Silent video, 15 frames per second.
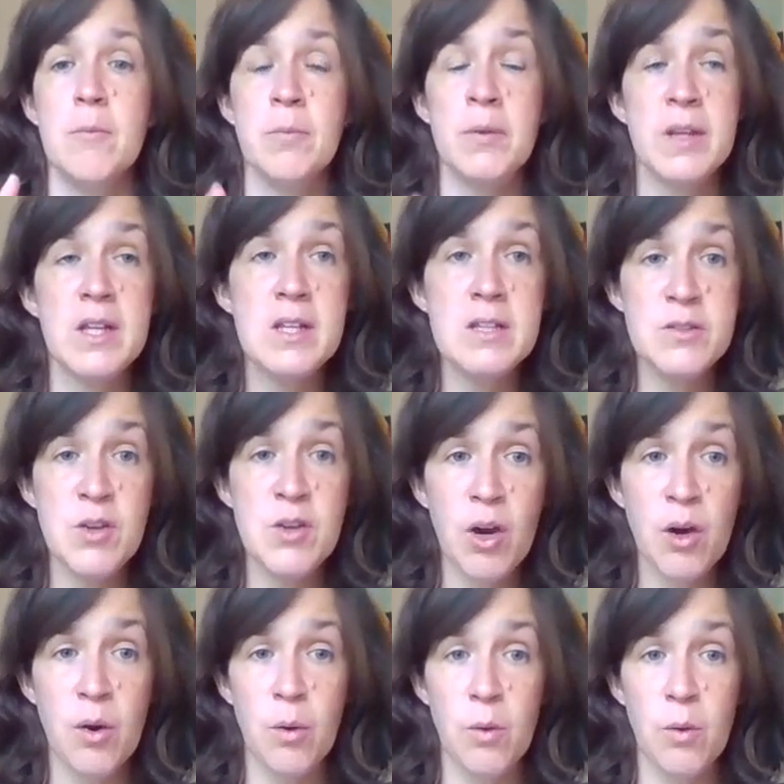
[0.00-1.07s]
Please
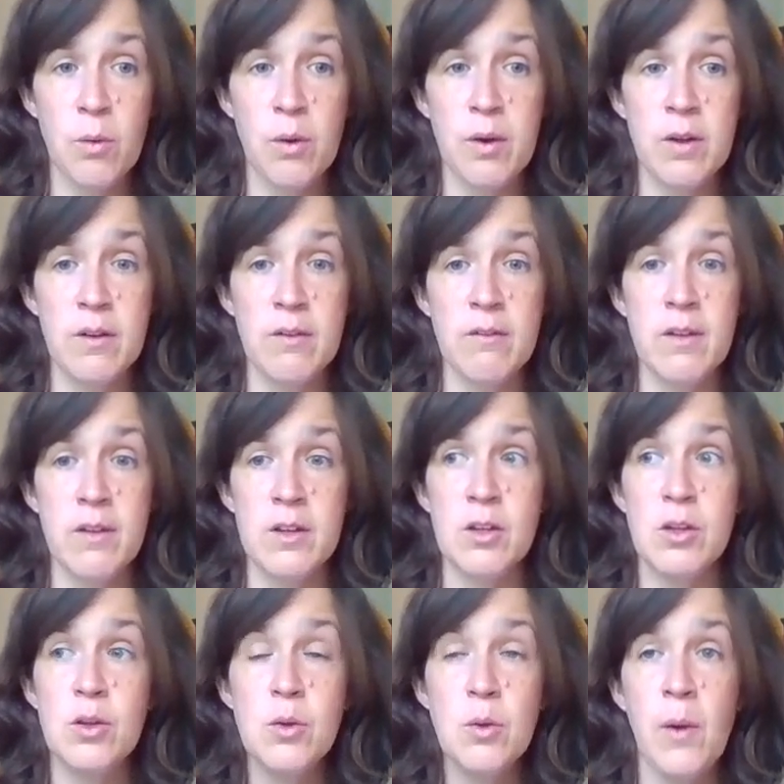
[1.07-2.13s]
know
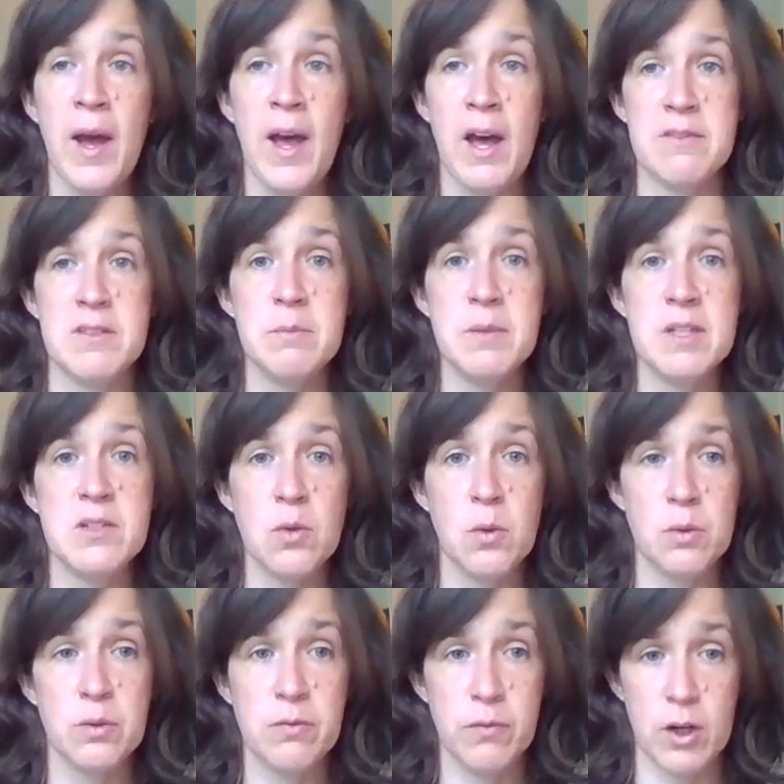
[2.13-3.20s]
you have to be
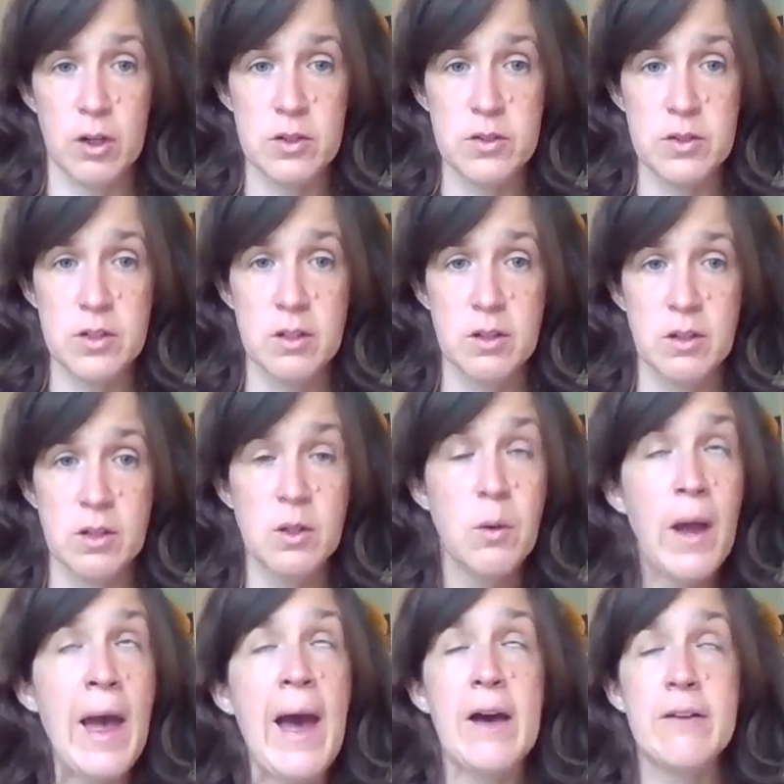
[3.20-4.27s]
sold first. You
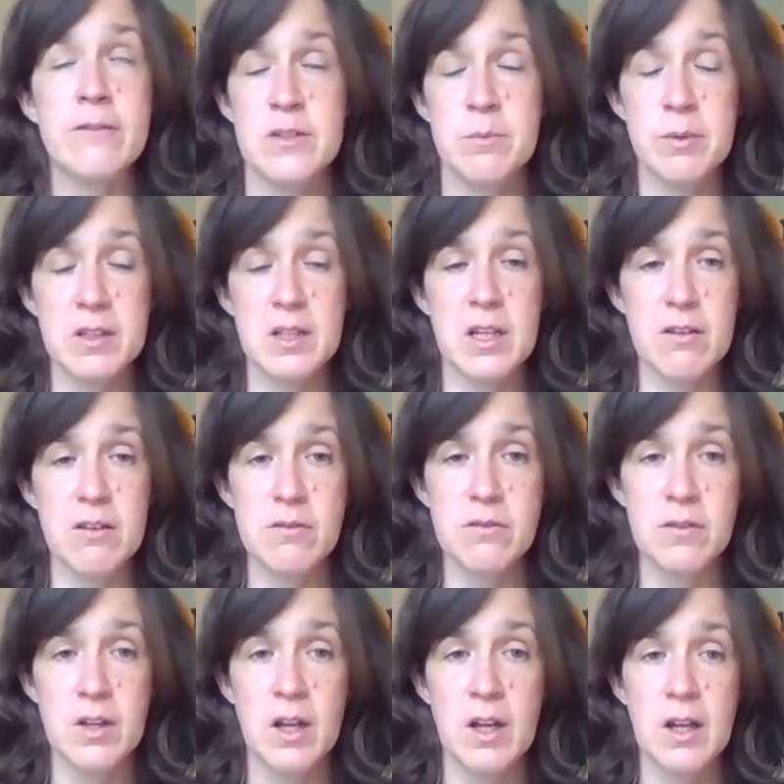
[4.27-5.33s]
have to believe.
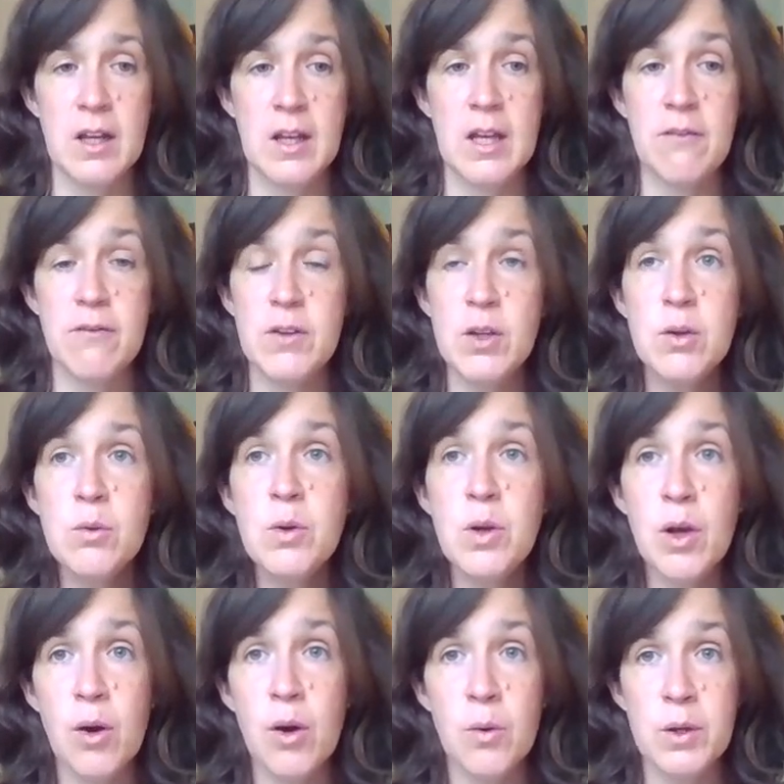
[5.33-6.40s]
If you
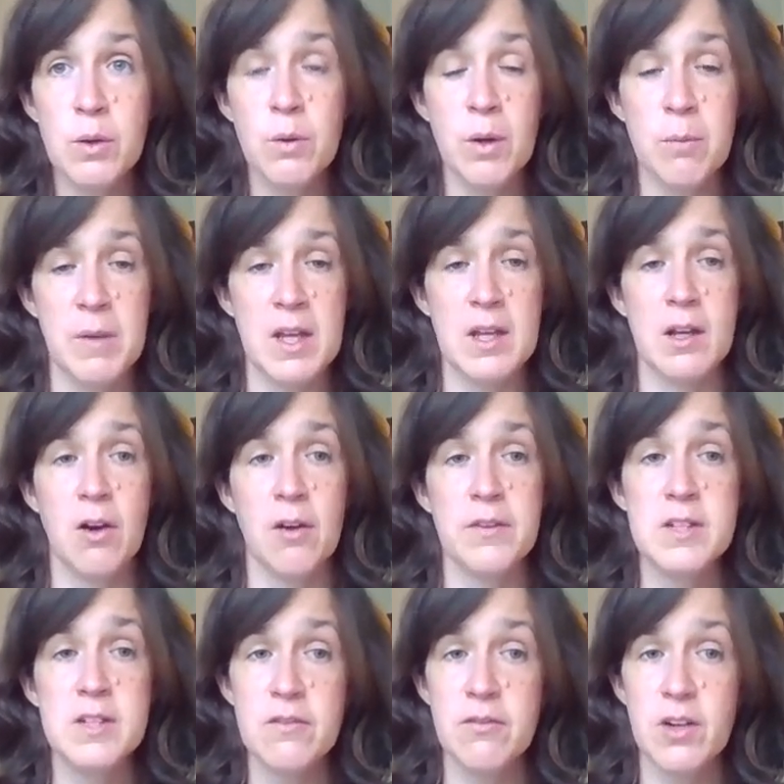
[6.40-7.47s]
know you are making all
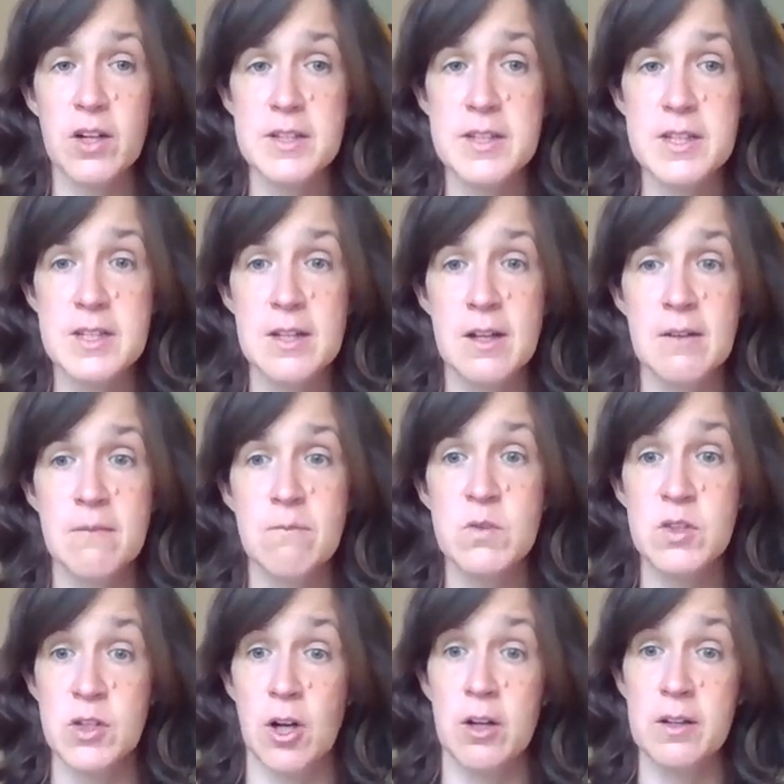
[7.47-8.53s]
the difference,
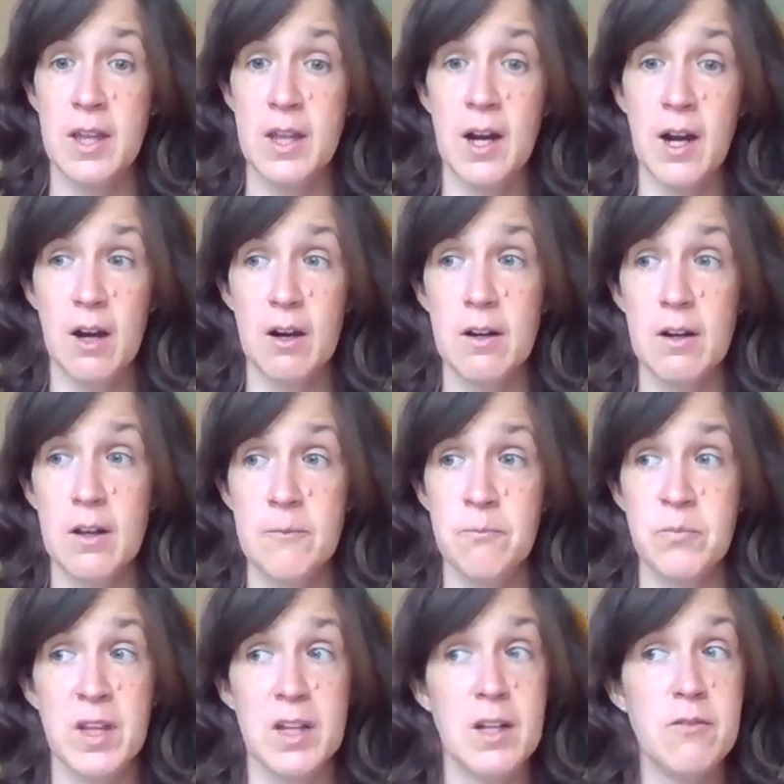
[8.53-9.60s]
start there.
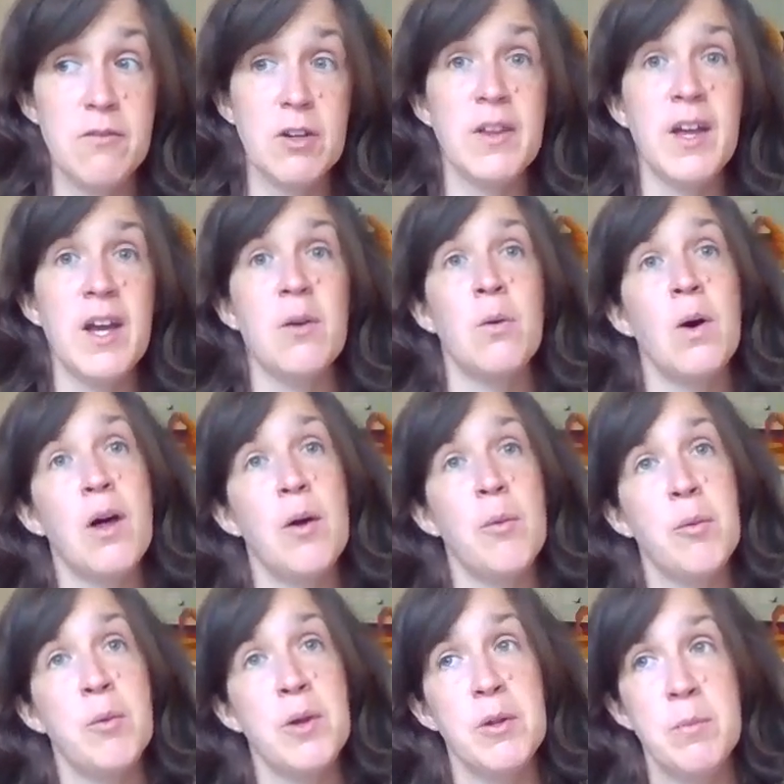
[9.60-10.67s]
And if you're like, well,
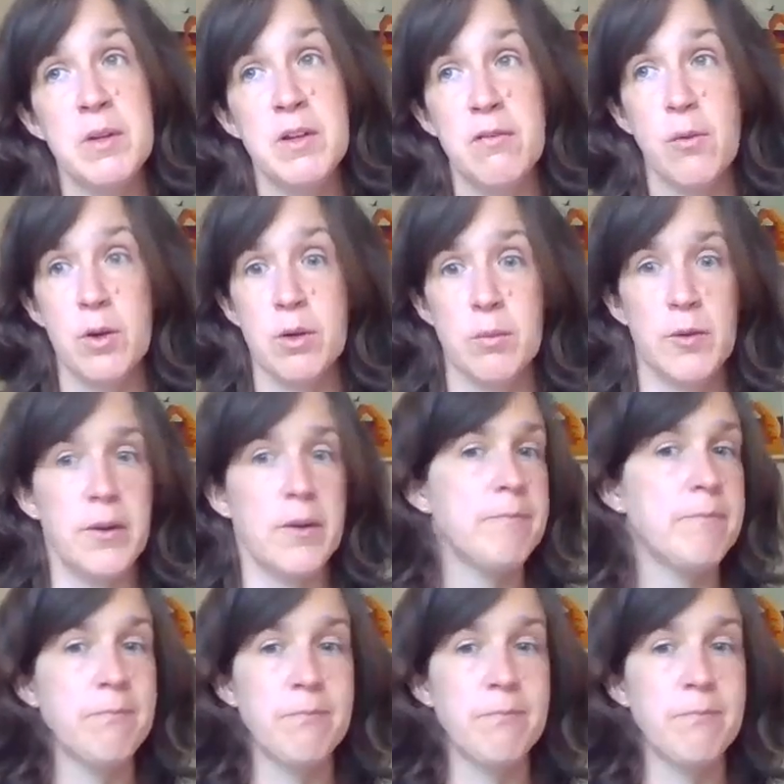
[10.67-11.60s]
but will it be affordable?